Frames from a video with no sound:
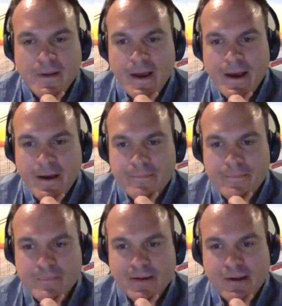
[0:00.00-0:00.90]

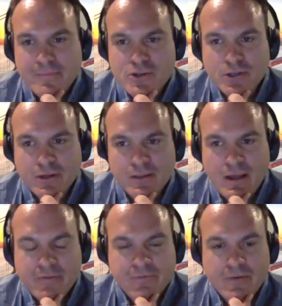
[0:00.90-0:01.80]
I'm sure a
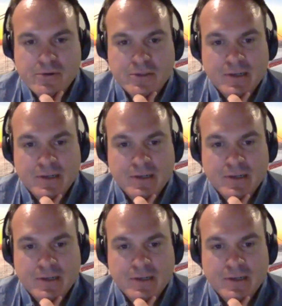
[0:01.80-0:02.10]
lot of folks